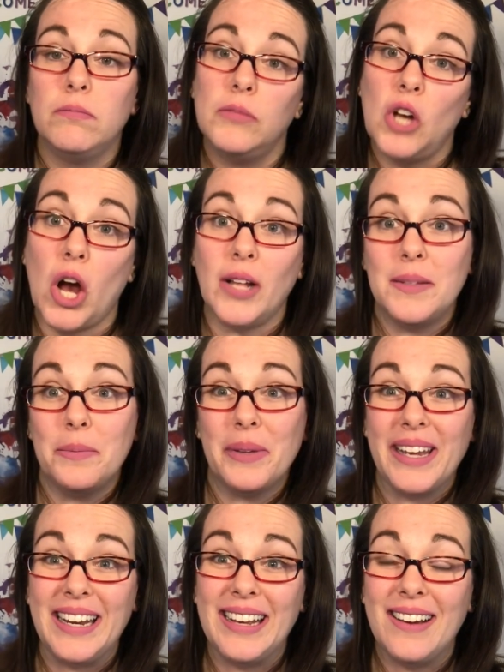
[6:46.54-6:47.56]

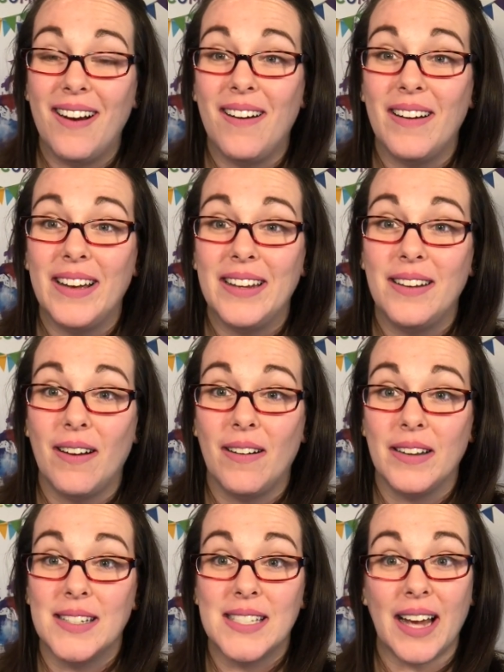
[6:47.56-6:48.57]
contemplating on
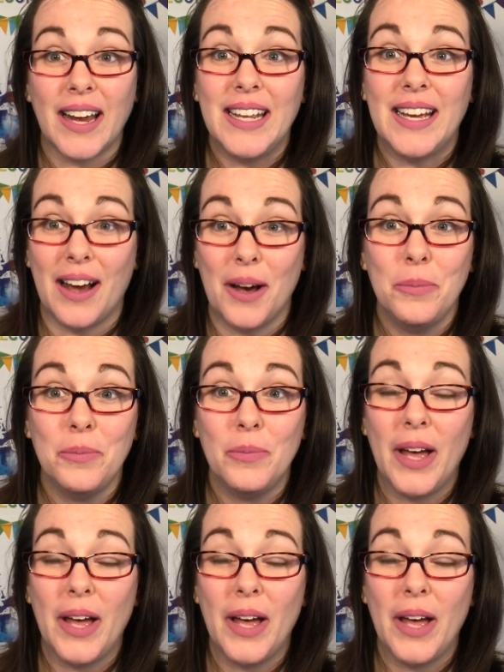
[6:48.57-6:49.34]
signing up